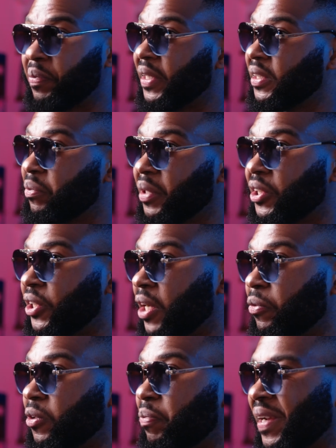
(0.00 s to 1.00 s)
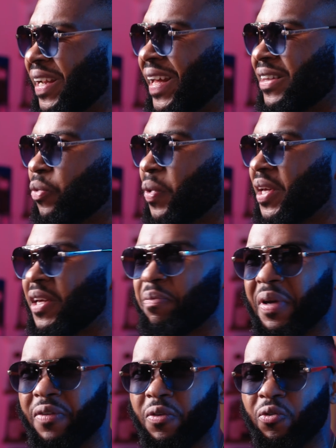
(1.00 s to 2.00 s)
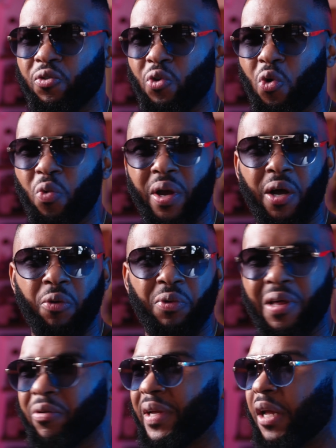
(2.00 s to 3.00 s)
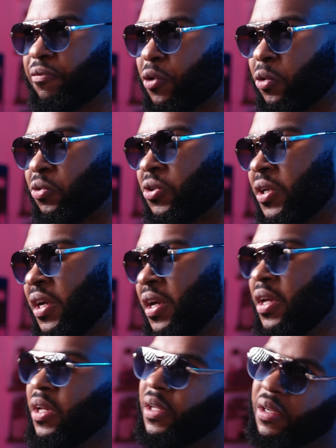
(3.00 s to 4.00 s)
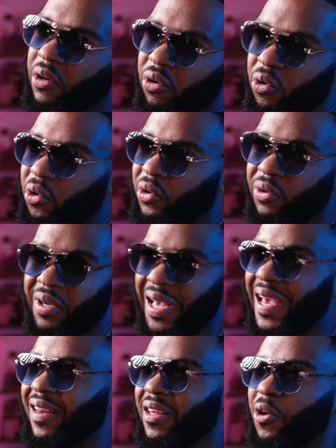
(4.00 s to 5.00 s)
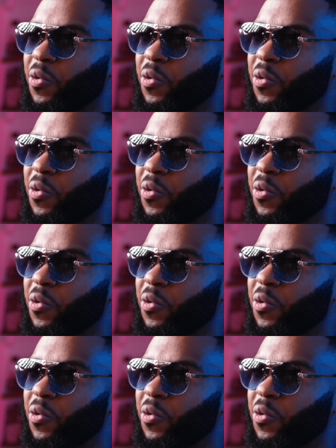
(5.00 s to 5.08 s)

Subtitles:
play similar genres, but I like the way he mixes so well without headphones on any